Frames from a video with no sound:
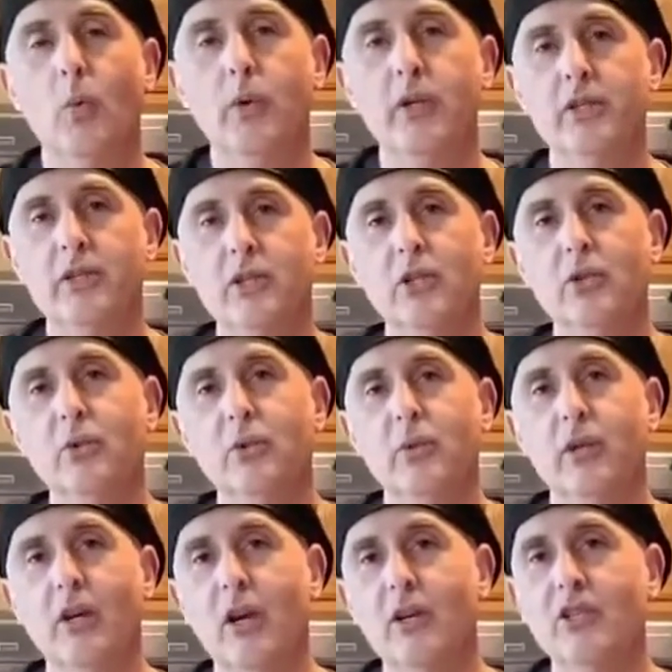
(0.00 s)
what we do in
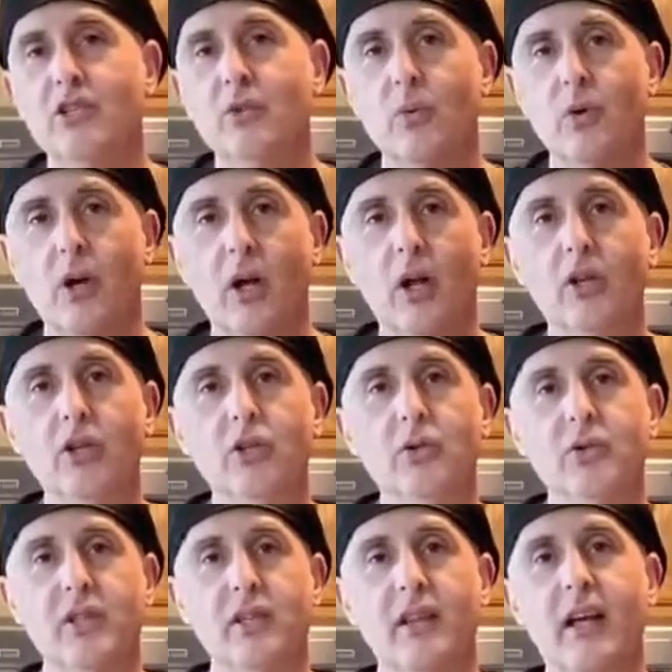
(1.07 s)
regards to we're all
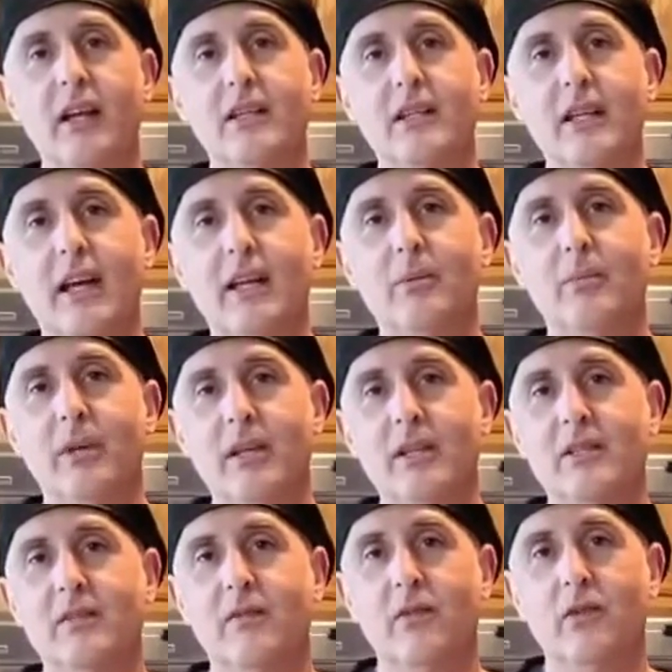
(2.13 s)
using that
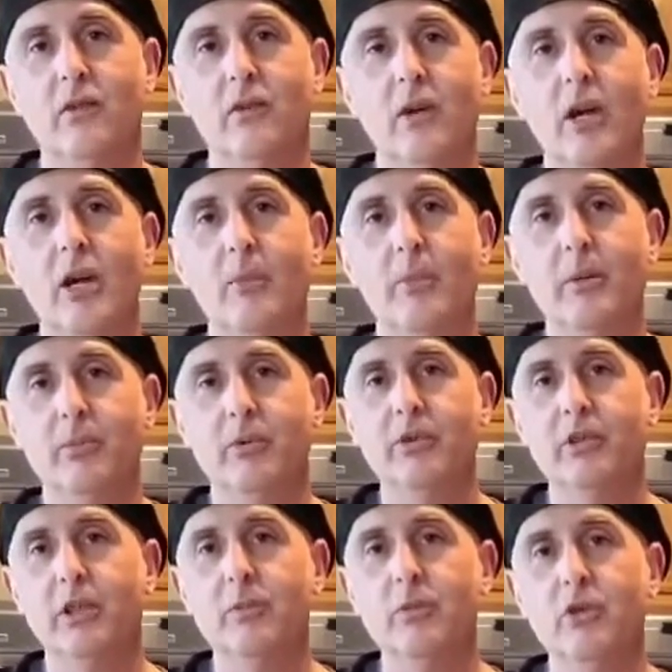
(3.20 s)
database for people
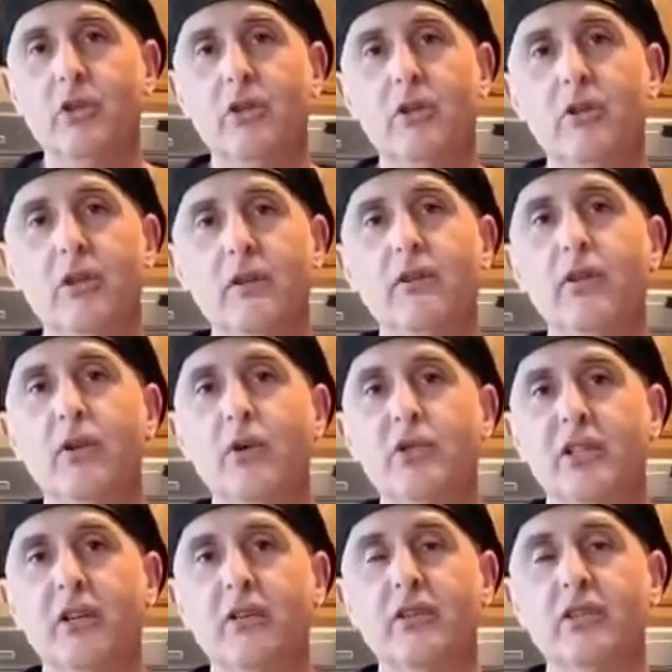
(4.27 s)
in the community, or even those
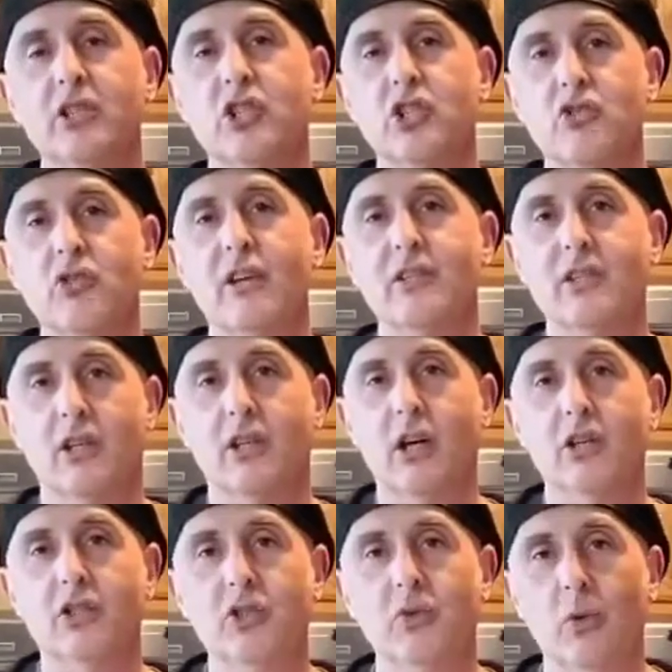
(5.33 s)
that are in distress could
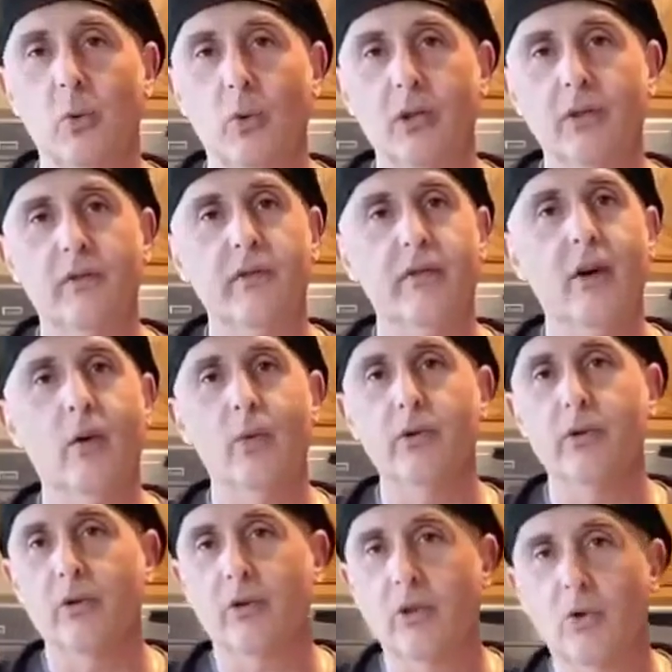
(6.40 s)
call 211 to figure out
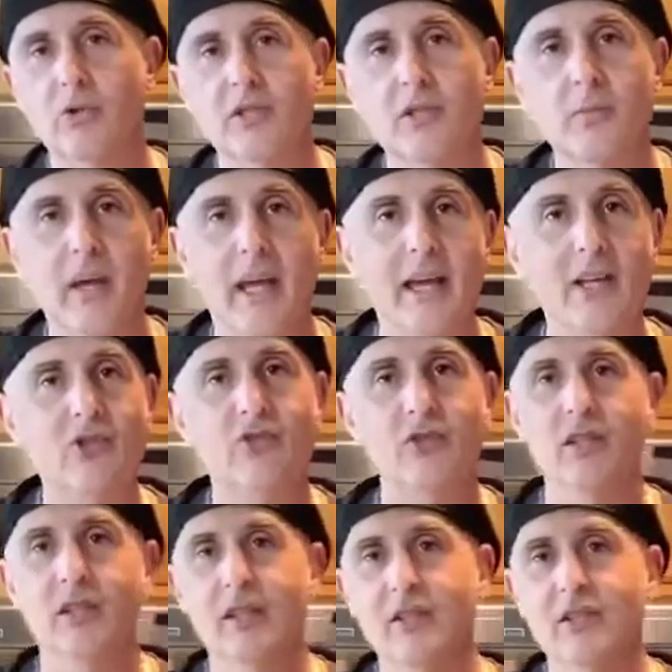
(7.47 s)
where their closest
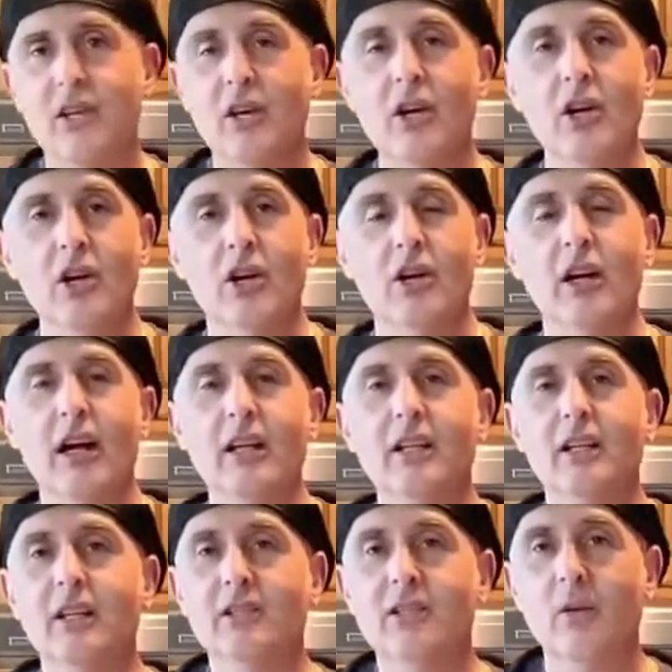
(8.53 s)
pantry is or how to
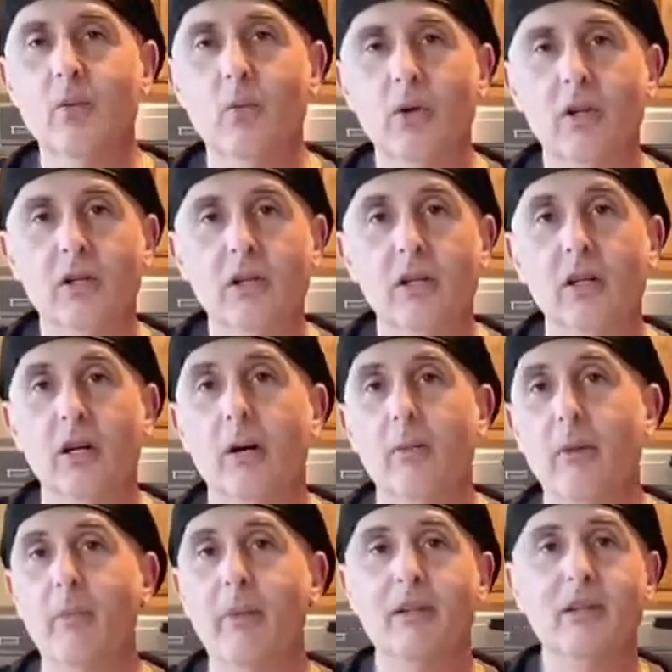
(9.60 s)
get to
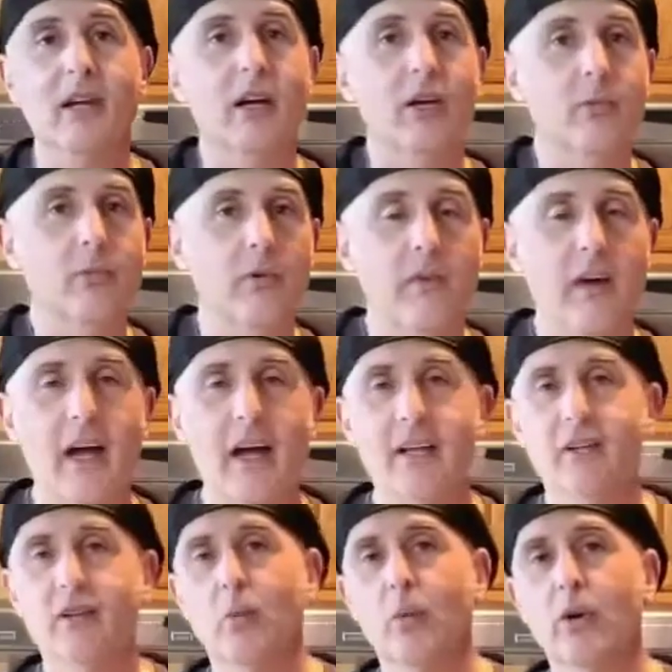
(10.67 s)
a mental health
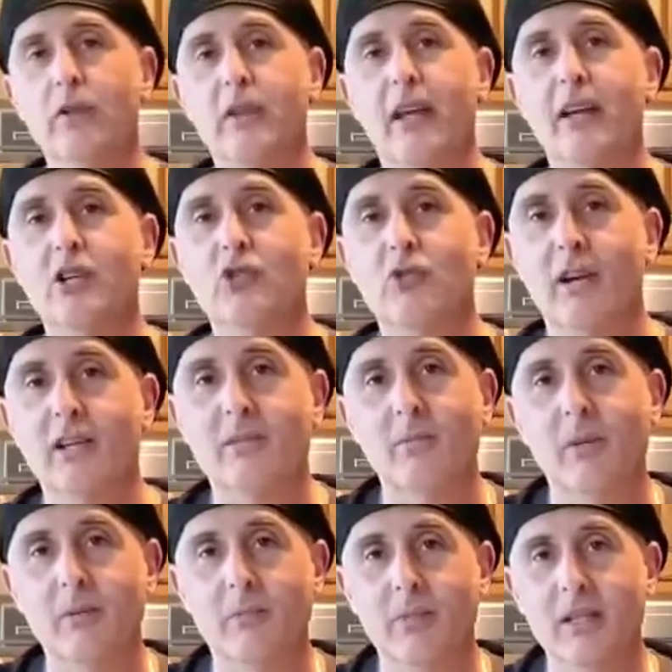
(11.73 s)
provider or where that address
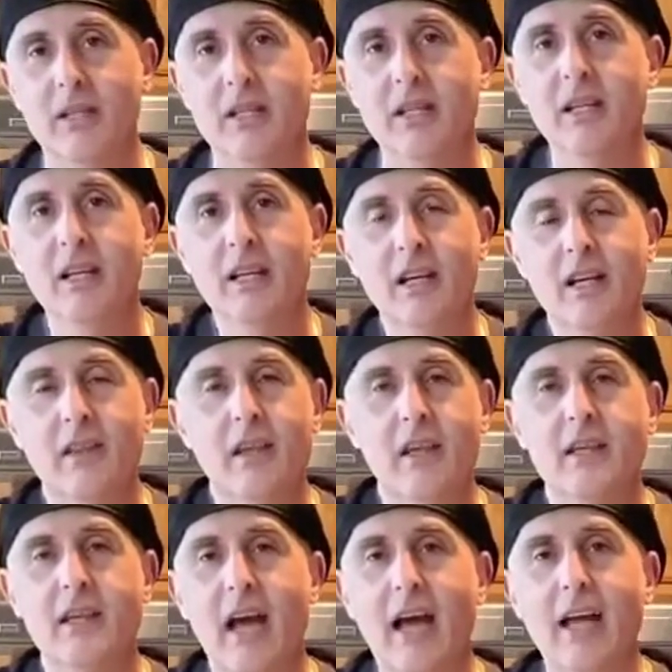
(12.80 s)
might be.
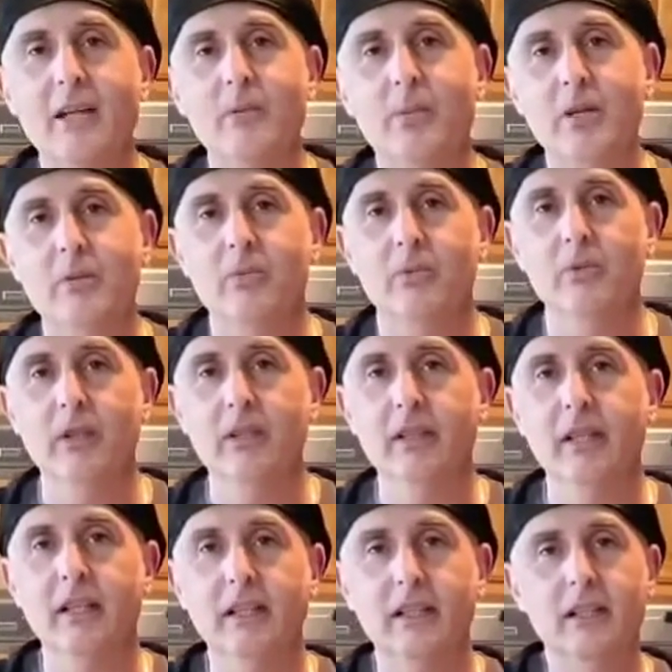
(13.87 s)
They guide people
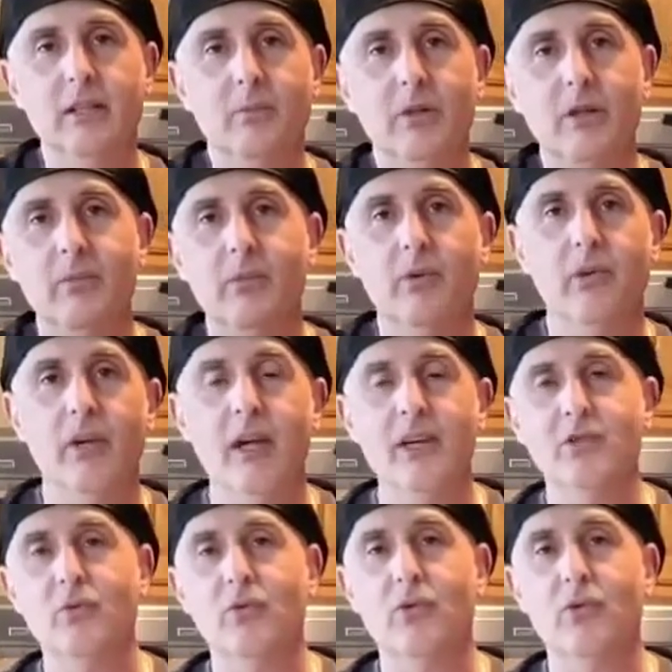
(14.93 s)
and they lead people